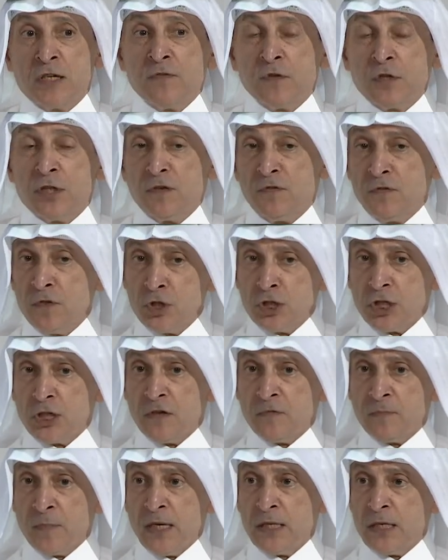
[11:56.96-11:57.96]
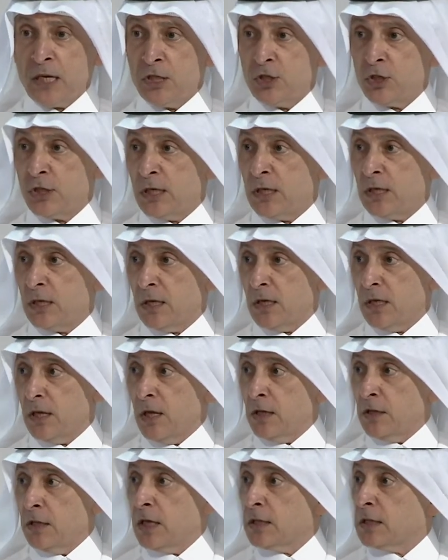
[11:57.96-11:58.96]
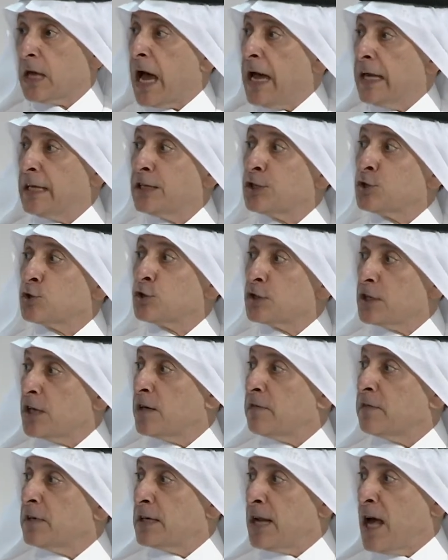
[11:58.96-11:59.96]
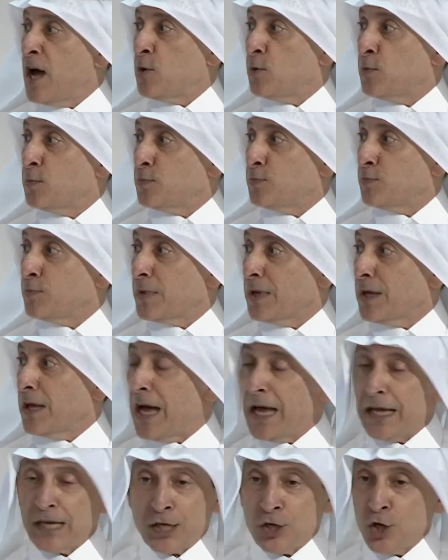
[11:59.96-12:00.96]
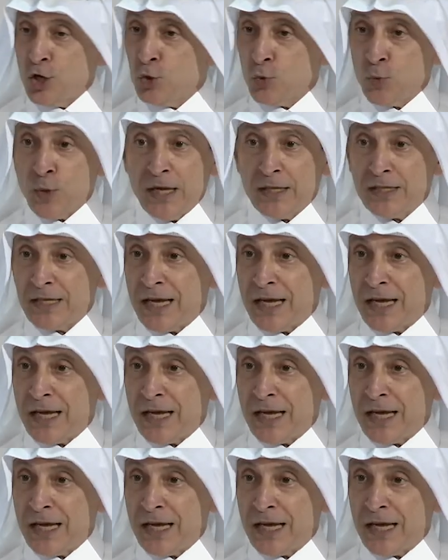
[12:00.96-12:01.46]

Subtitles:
for the future of my country, that I need to deliver now. Mm-hmm. I cannot wait